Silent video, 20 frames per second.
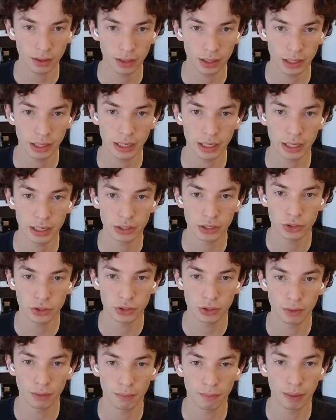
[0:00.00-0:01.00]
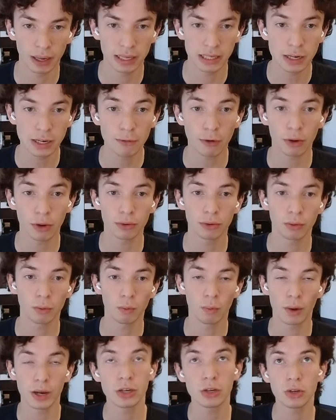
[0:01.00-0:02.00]
is by default,
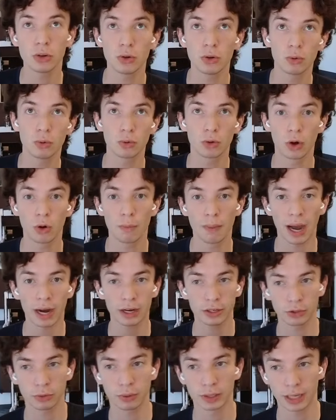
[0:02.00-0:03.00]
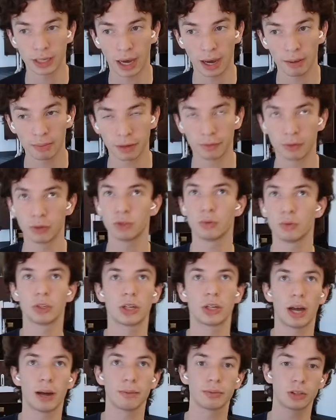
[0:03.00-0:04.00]
when you go back to a tab, like if you switch
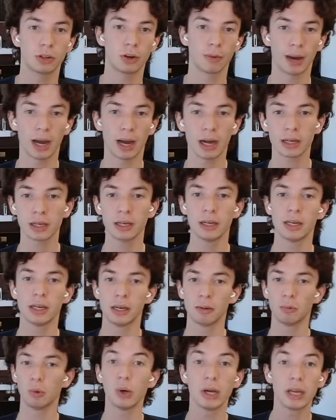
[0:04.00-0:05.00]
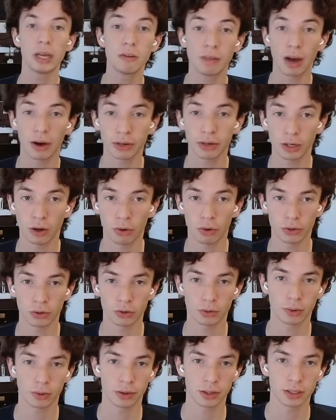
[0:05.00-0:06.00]
tabs and go back, it will invalidate all your
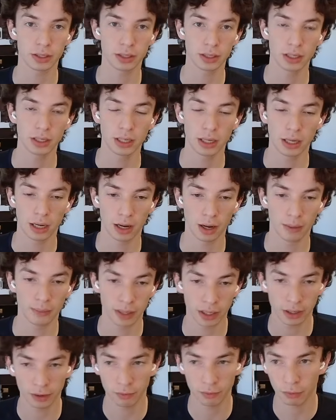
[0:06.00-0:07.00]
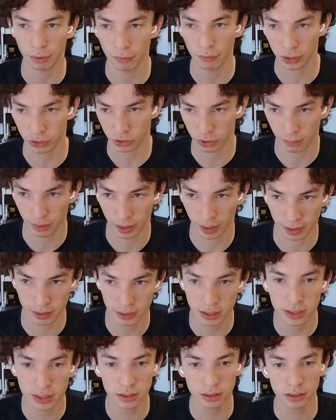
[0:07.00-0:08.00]
queries and kind of refetch them behind the
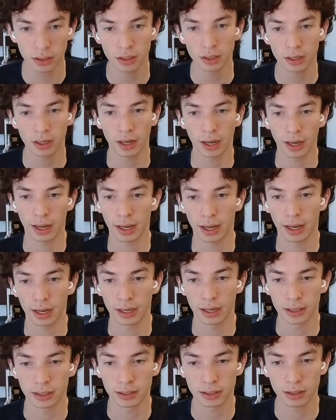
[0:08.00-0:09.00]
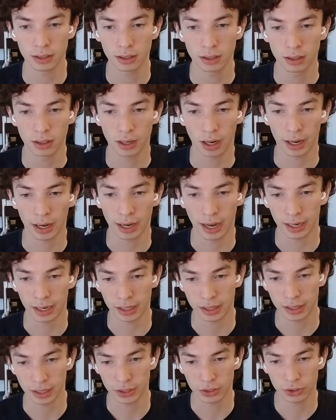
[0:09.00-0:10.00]
scenes. And I added
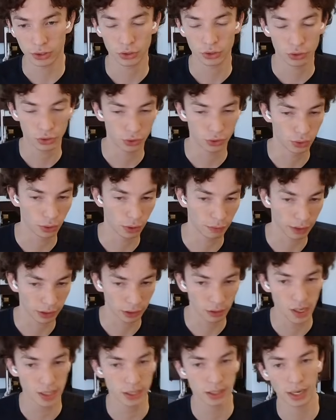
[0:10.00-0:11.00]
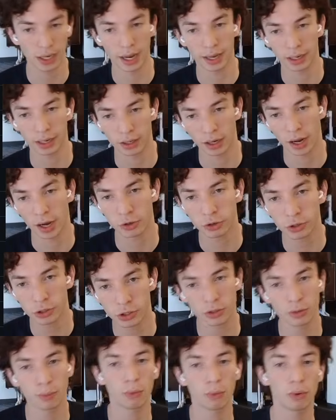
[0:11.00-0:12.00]
this to Effect RX. I added hydration
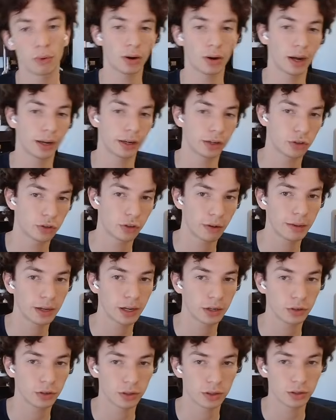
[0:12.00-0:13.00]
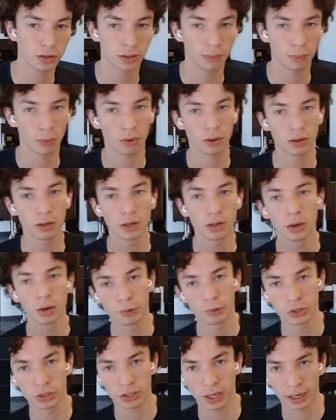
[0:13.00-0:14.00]
support, I added streaming hydration support. We
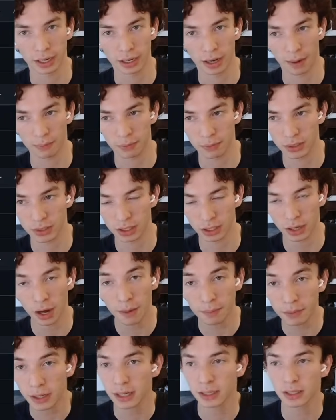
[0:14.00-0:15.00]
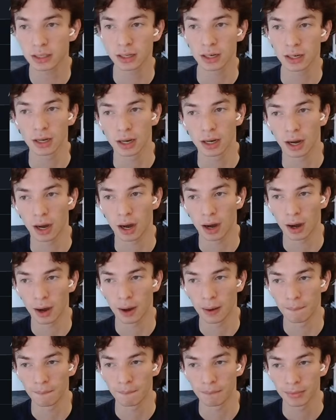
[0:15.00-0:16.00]
just added optimistic updates.
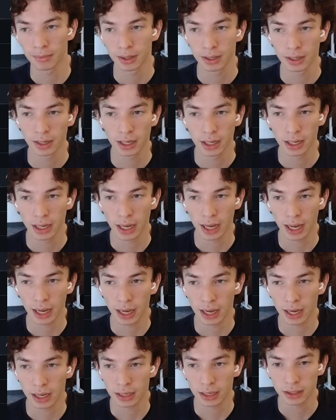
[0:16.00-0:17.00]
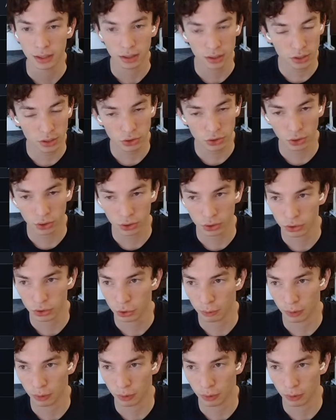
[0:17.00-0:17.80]
And these are super